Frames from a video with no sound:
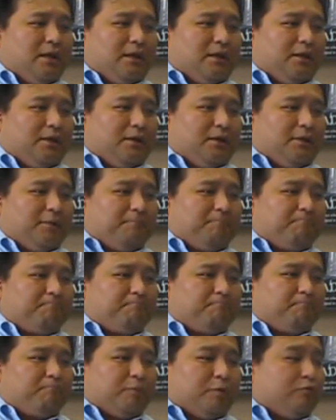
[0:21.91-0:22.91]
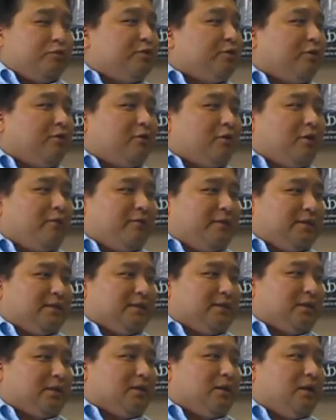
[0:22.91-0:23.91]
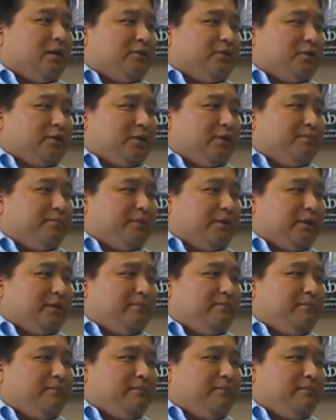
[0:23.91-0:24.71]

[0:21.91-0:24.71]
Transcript: But we started off as a technology company,